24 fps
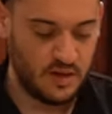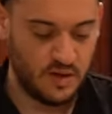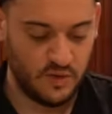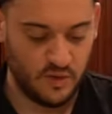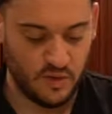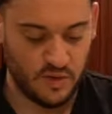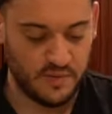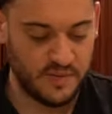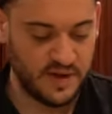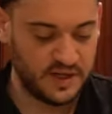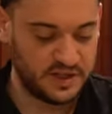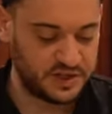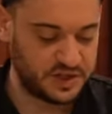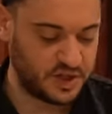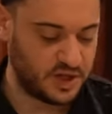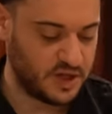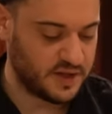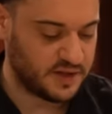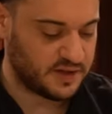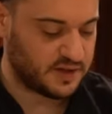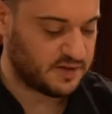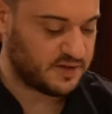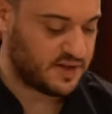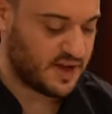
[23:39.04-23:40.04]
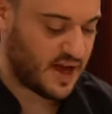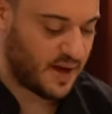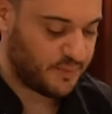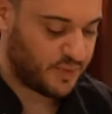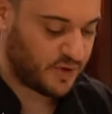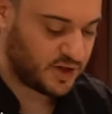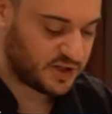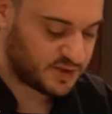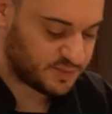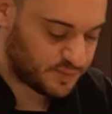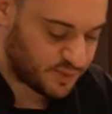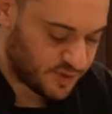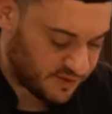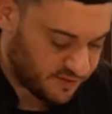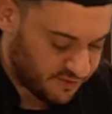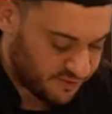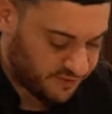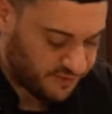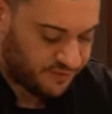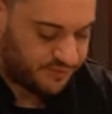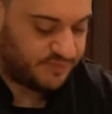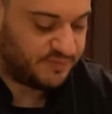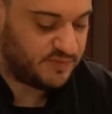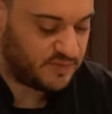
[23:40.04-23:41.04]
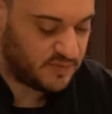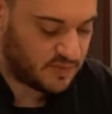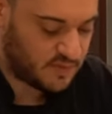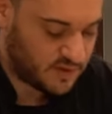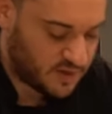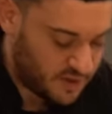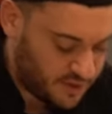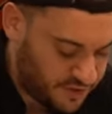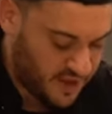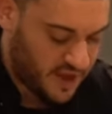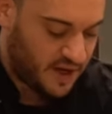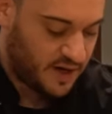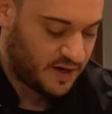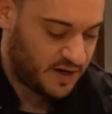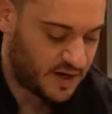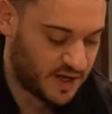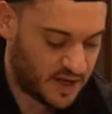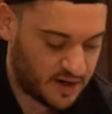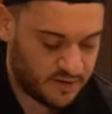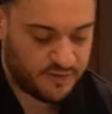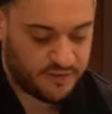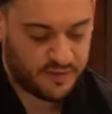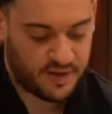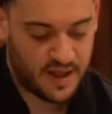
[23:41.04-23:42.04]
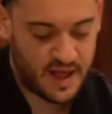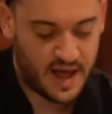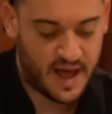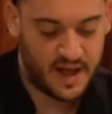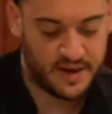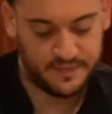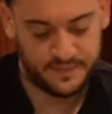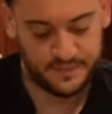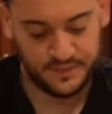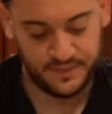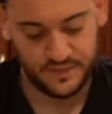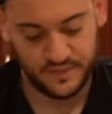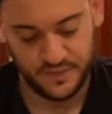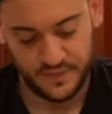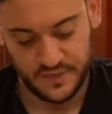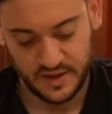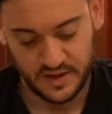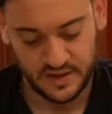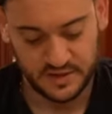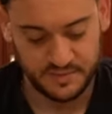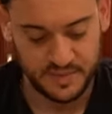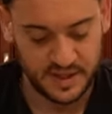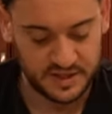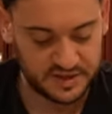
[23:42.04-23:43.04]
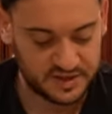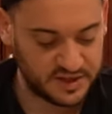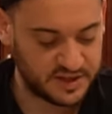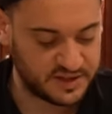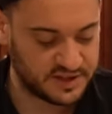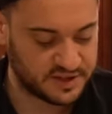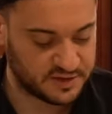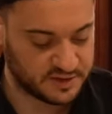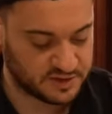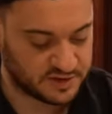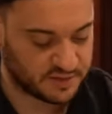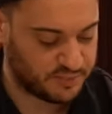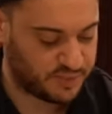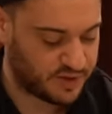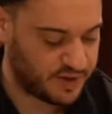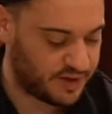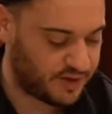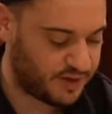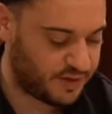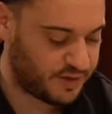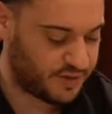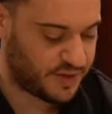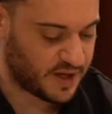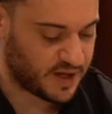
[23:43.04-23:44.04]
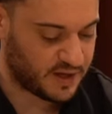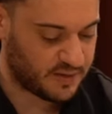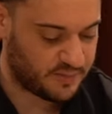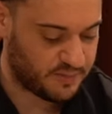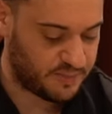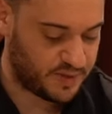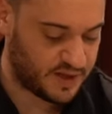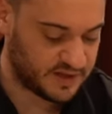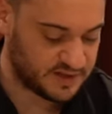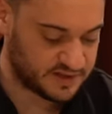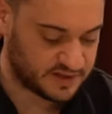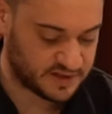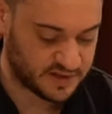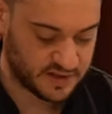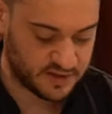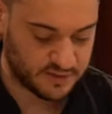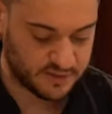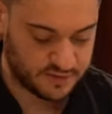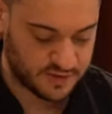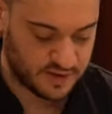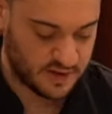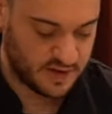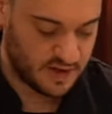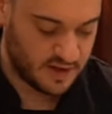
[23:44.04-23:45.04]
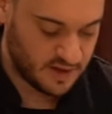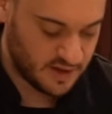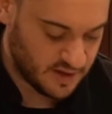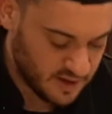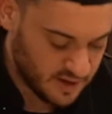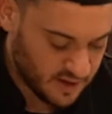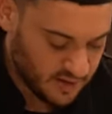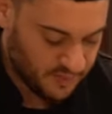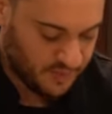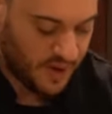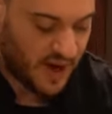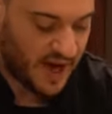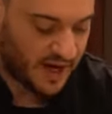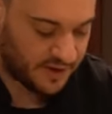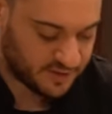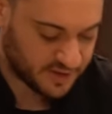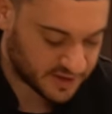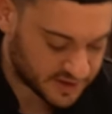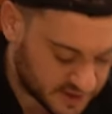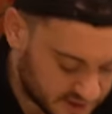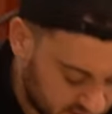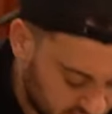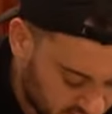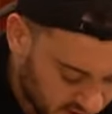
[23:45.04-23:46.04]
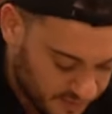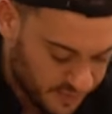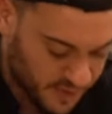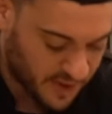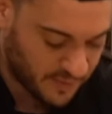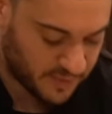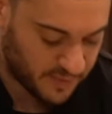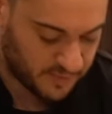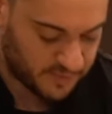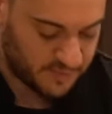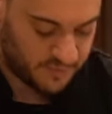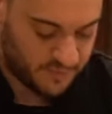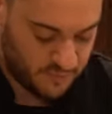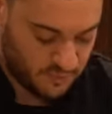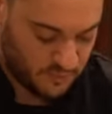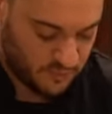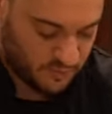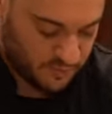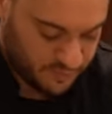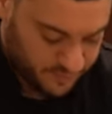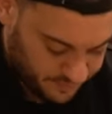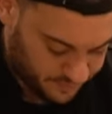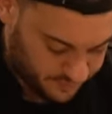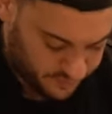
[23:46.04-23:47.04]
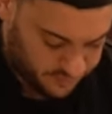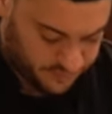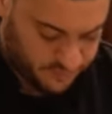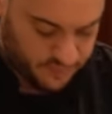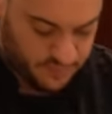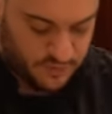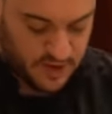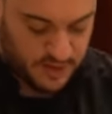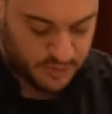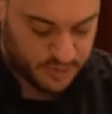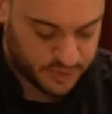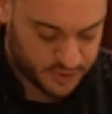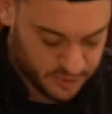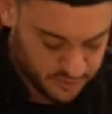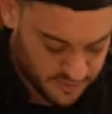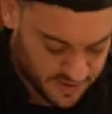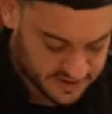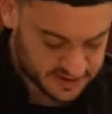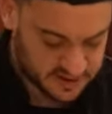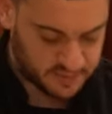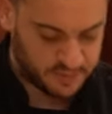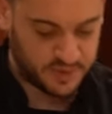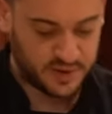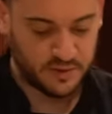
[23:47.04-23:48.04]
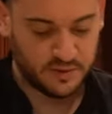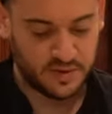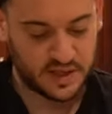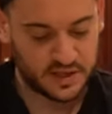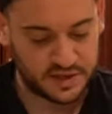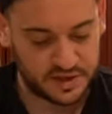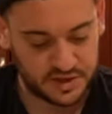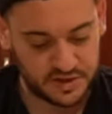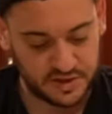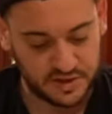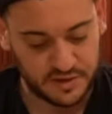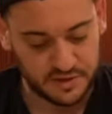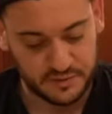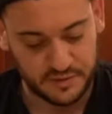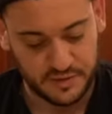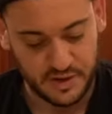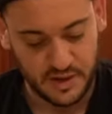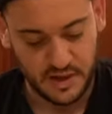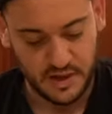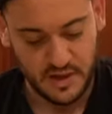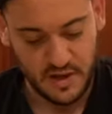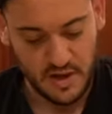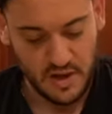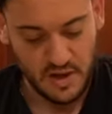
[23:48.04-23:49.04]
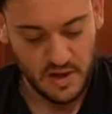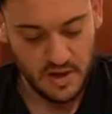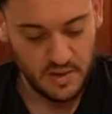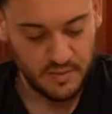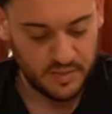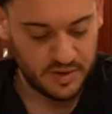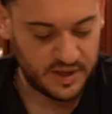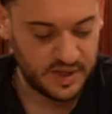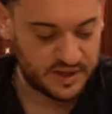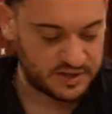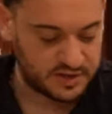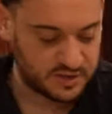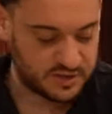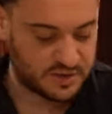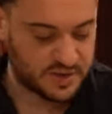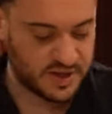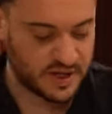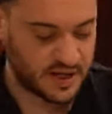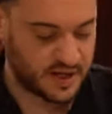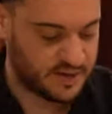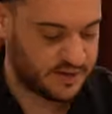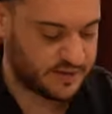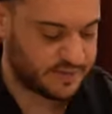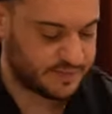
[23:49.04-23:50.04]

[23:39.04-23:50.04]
We wanna make sure that the top part's pretty thin and flat Especially because this is a pretty thick piece of pie crust here. I probably doubled the recipe where I shouldn't have. That's okay.